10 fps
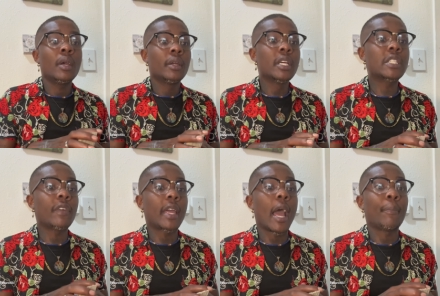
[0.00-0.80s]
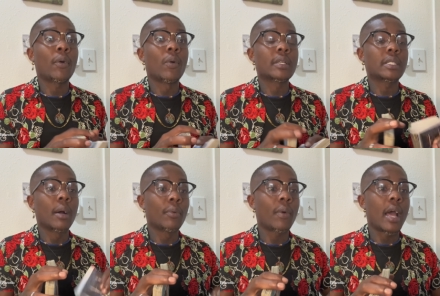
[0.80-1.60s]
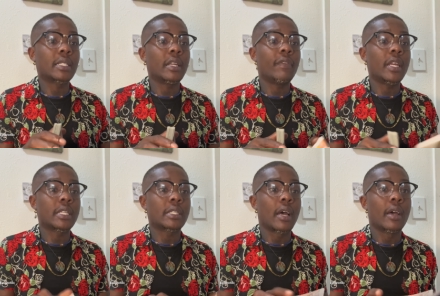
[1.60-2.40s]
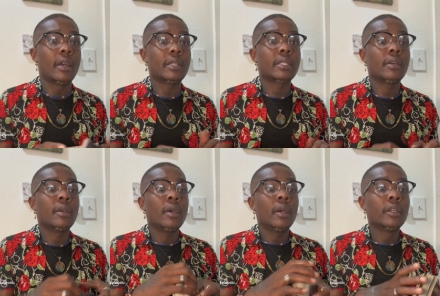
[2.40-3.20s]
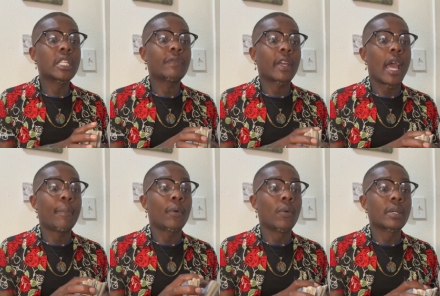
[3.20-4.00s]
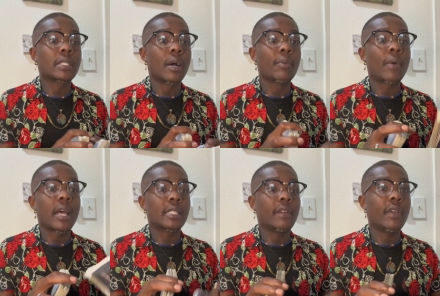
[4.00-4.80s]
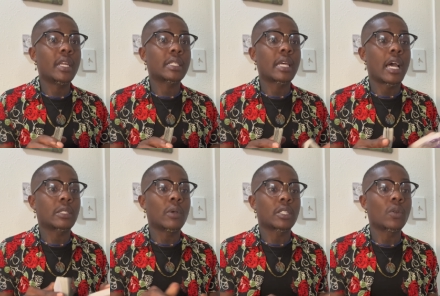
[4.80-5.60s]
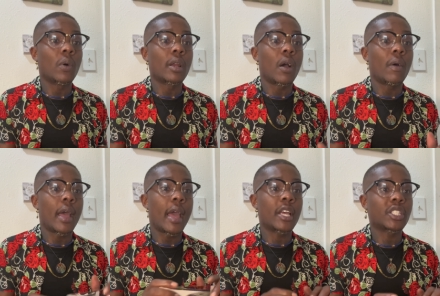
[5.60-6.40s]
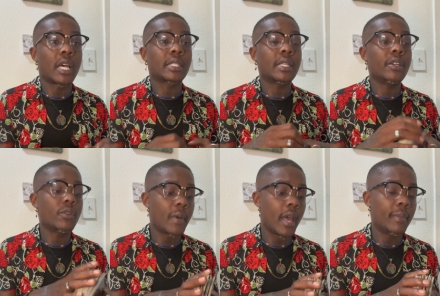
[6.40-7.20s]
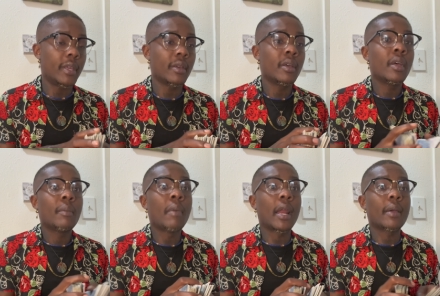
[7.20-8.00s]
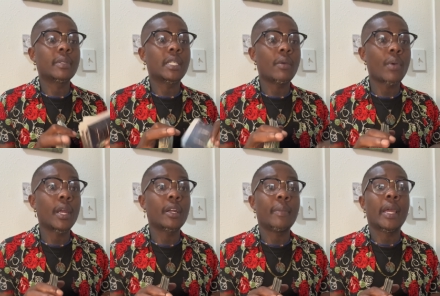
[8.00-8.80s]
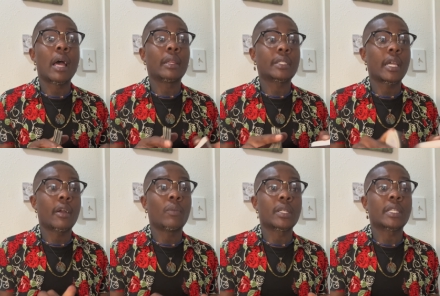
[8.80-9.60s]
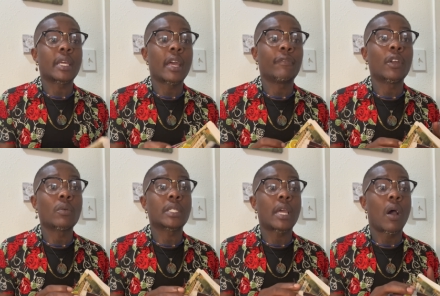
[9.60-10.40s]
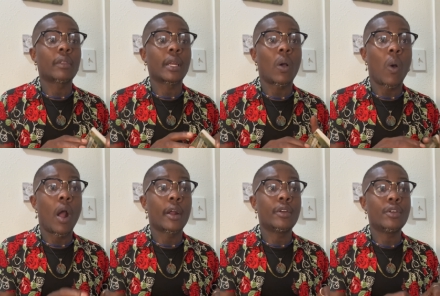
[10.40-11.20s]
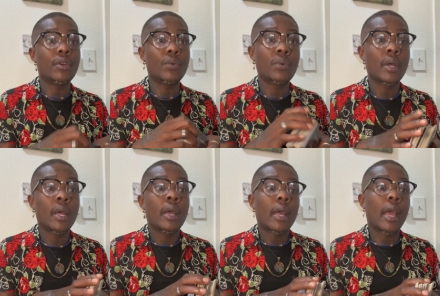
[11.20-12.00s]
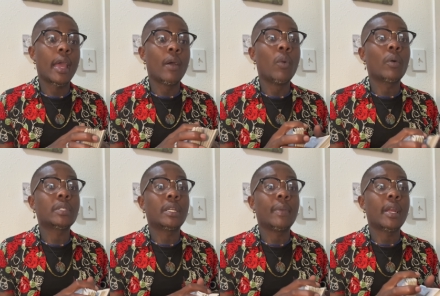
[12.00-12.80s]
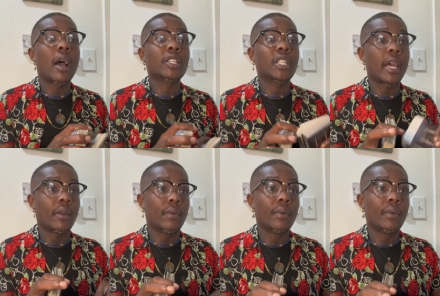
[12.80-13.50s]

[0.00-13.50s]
This is for Capricorn, Sun, Rising, and Venus signs. This is for Capricorn, Sun, Rising, and Venus signs. What's going on, Ash? I see you, baby. My name is D. Reader, the Million Dollar Tarot. Once again, for those of y'all that are new, and welcome to the Million Dollar Channel.